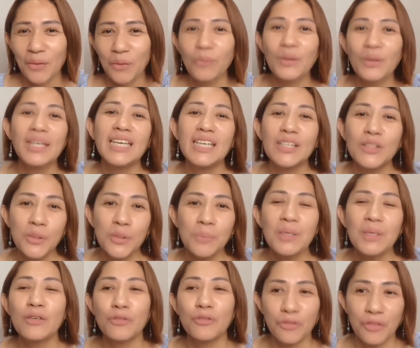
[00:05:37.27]
We need to
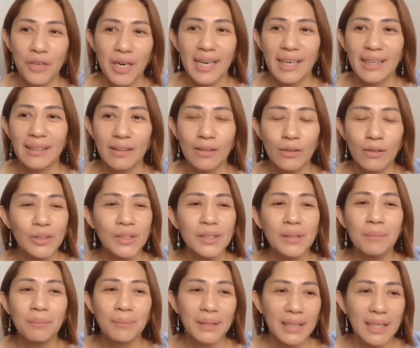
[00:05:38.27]
be a friend to
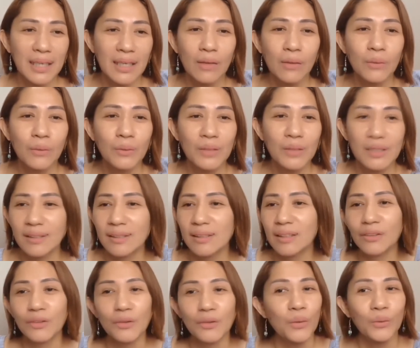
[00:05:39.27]
somebody who
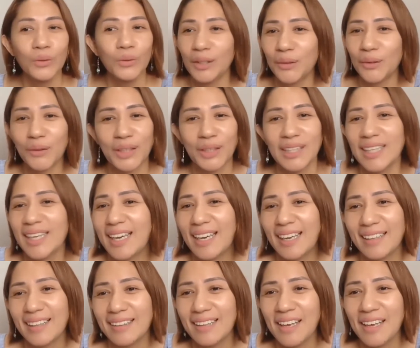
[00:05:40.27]
doesn't know the Lord
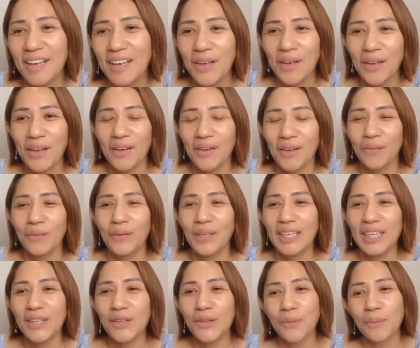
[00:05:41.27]
yet. We
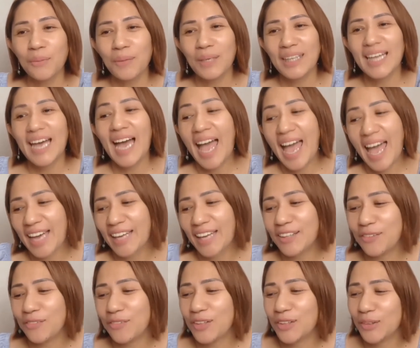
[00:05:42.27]
need to be the
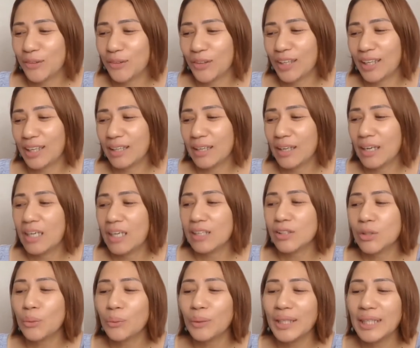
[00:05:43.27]
hand of the Lord.
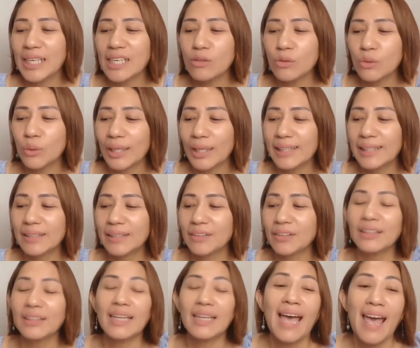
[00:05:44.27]
So we need to
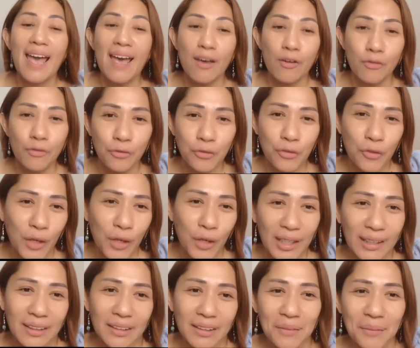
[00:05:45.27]
exert
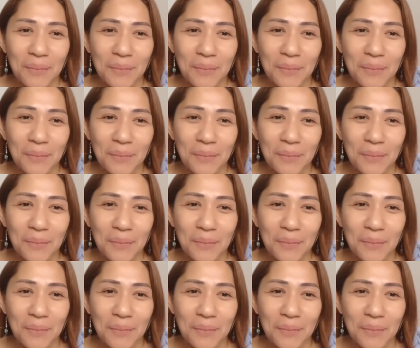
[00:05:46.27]
effort